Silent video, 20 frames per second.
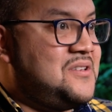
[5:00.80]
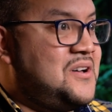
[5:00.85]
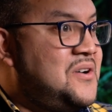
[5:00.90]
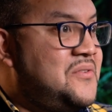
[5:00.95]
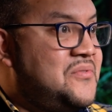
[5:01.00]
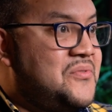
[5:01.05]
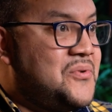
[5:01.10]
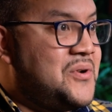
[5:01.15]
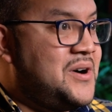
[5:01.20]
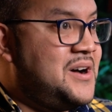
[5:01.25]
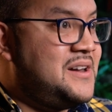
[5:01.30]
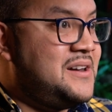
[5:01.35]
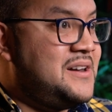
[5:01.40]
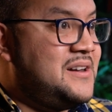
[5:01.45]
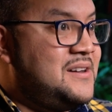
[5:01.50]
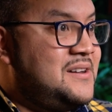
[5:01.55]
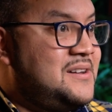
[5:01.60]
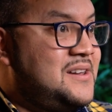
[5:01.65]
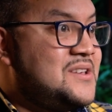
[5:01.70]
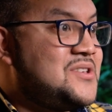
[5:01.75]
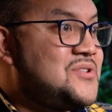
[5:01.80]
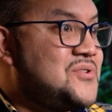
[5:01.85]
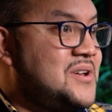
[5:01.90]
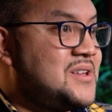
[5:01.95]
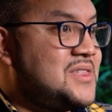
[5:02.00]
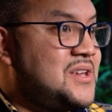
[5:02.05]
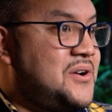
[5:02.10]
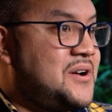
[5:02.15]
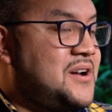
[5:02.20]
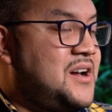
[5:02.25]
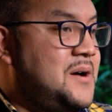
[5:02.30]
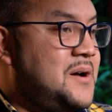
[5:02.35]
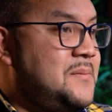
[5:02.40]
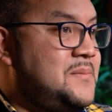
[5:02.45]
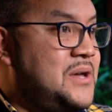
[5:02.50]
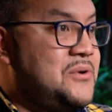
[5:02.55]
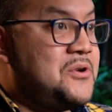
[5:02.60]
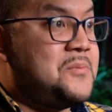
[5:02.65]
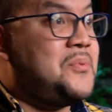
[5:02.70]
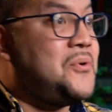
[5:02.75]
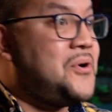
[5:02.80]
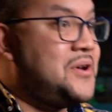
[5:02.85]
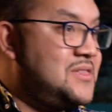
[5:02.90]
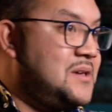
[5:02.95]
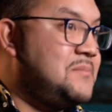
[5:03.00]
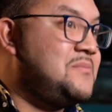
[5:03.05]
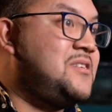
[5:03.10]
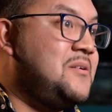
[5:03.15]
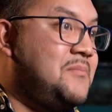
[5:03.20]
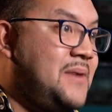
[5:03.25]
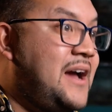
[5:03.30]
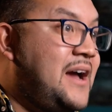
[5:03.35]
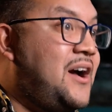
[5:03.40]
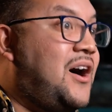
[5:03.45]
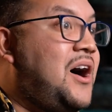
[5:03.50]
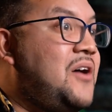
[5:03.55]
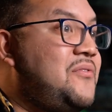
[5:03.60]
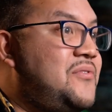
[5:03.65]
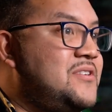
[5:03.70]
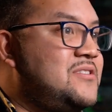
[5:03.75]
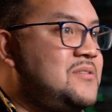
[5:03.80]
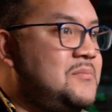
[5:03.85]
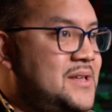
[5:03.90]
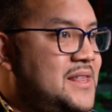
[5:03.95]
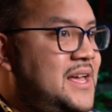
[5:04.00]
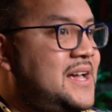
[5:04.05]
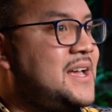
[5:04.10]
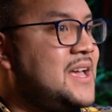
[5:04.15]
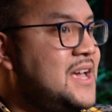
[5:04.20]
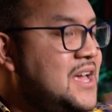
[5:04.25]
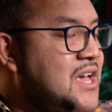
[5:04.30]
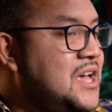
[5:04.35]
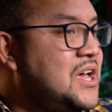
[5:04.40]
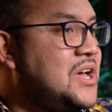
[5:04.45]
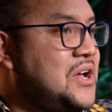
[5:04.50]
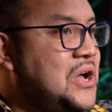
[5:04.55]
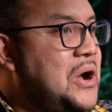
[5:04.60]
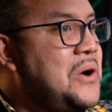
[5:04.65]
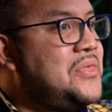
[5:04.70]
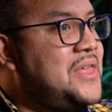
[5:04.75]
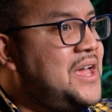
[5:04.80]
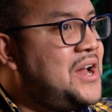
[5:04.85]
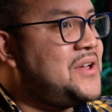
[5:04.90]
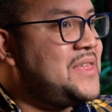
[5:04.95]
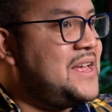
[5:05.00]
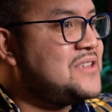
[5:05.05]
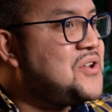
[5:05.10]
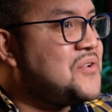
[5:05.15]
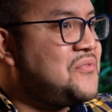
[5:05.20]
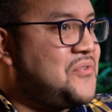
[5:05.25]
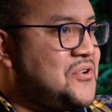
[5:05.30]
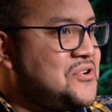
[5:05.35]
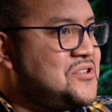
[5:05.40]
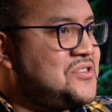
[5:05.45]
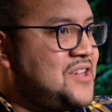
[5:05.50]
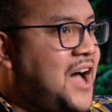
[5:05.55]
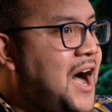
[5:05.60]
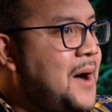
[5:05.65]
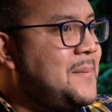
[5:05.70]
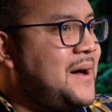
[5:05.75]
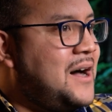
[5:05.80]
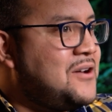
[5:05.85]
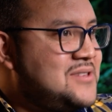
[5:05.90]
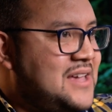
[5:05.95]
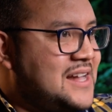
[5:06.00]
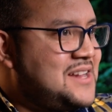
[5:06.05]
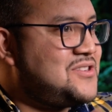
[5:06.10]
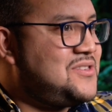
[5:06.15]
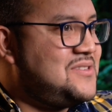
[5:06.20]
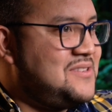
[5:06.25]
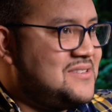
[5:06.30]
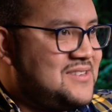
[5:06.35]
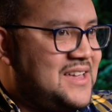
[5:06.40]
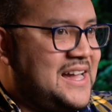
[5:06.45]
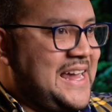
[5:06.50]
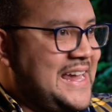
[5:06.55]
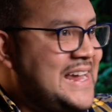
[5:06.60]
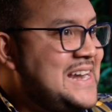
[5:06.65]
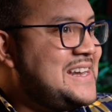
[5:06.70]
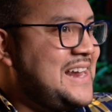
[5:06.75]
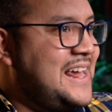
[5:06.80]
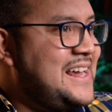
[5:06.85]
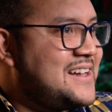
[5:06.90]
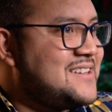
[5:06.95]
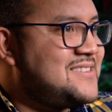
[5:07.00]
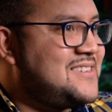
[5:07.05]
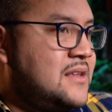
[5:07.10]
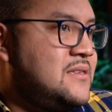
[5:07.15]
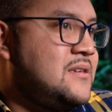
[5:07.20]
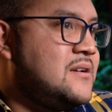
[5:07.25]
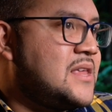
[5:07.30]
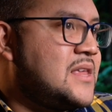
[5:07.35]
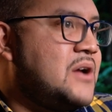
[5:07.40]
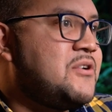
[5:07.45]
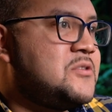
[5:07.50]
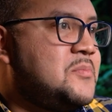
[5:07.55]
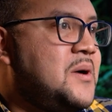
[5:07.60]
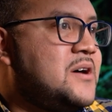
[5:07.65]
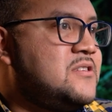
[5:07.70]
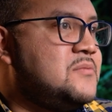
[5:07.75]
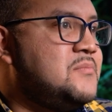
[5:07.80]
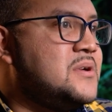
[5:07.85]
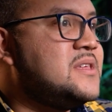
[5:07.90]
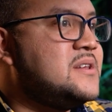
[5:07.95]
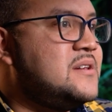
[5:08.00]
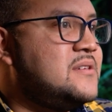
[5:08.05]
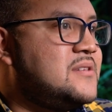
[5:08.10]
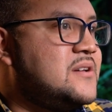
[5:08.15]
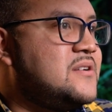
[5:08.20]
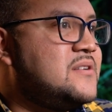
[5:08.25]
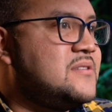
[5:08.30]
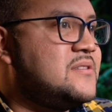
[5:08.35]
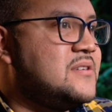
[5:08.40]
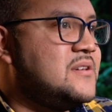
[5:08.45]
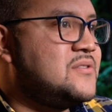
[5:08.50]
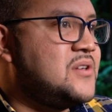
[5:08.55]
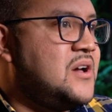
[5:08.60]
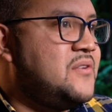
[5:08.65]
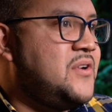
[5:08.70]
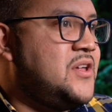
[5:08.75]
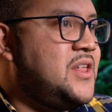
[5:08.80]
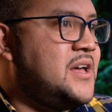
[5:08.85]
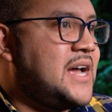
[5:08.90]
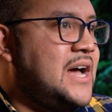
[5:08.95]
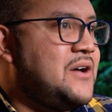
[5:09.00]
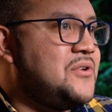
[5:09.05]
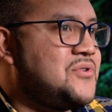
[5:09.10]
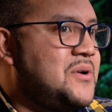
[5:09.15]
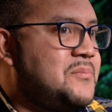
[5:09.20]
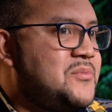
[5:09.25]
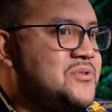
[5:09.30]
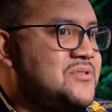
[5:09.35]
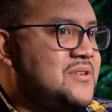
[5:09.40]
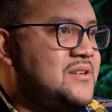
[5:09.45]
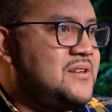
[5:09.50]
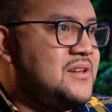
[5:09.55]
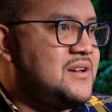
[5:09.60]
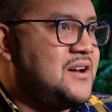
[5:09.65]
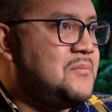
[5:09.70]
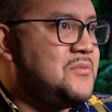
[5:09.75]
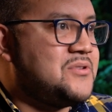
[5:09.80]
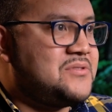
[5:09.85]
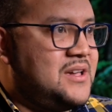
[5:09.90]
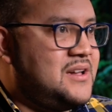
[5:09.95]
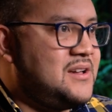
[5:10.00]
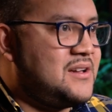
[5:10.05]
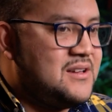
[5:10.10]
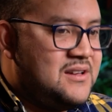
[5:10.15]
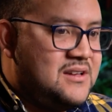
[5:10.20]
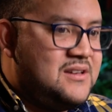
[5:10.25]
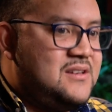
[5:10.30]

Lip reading: of what district they're come, they would point them to my office and be like, go there, that's your first stop. I was like intake, and I took that responsibility seriously, so I felt like I was representing almost like